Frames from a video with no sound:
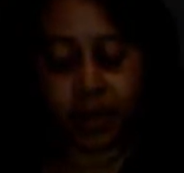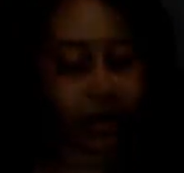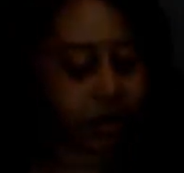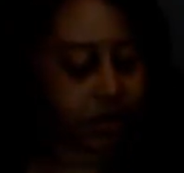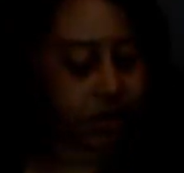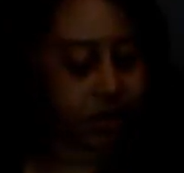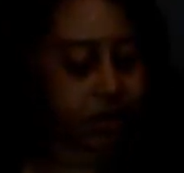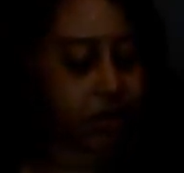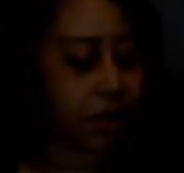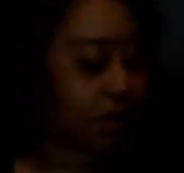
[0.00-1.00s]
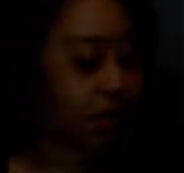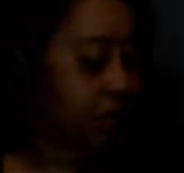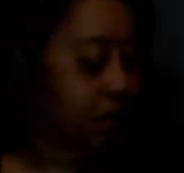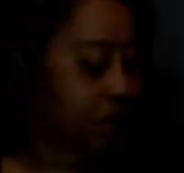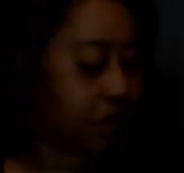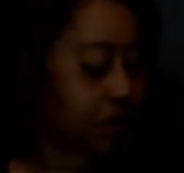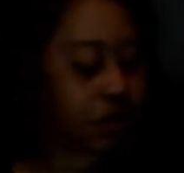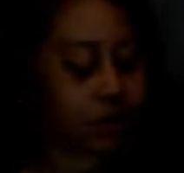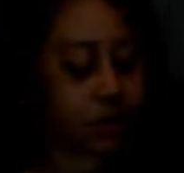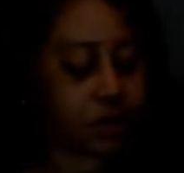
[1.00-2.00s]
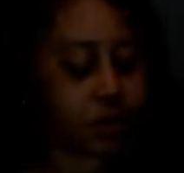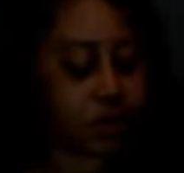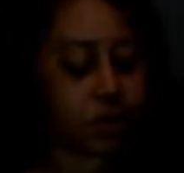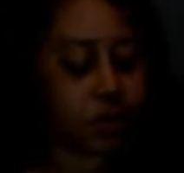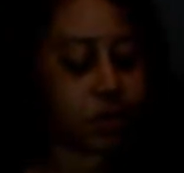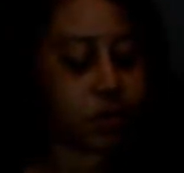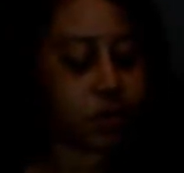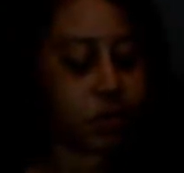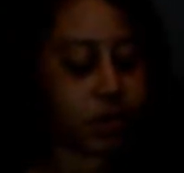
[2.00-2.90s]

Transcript: um, to help me snooze